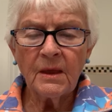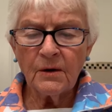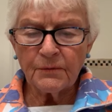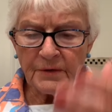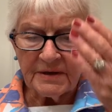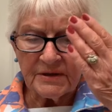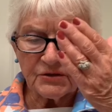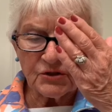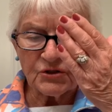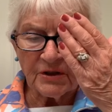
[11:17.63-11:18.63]
for he
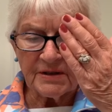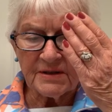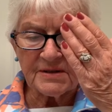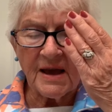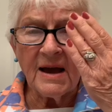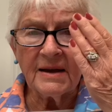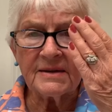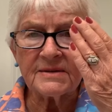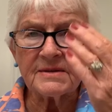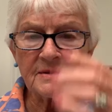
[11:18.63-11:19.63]
has shut his
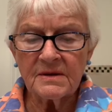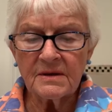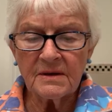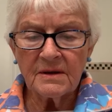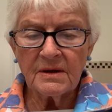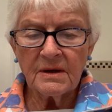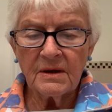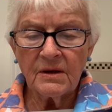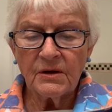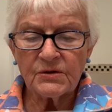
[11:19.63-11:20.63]
eyes
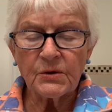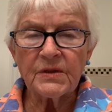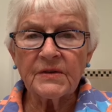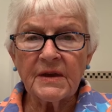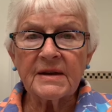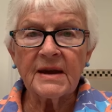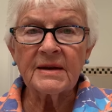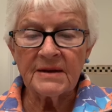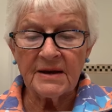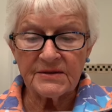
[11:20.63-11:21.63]
so that they
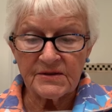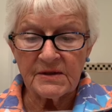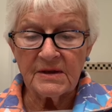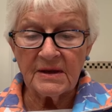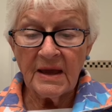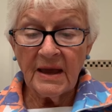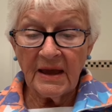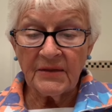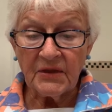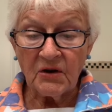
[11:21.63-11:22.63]
cannot see,
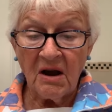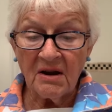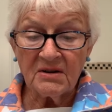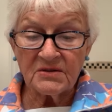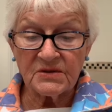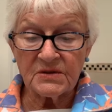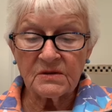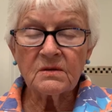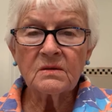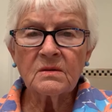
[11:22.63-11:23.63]
and their
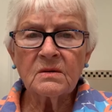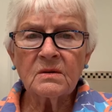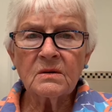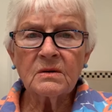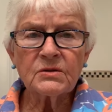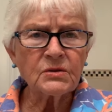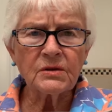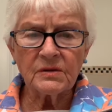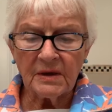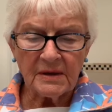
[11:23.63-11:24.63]
hearts so
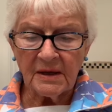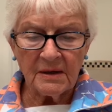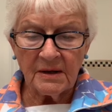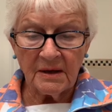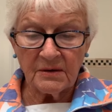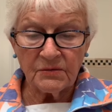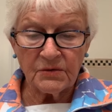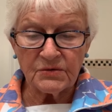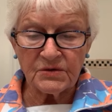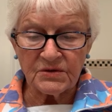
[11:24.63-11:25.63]
that they cannot
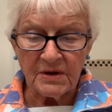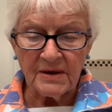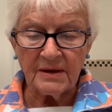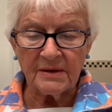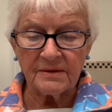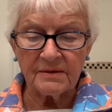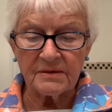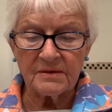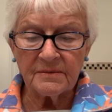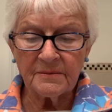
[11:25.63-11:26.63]
understand.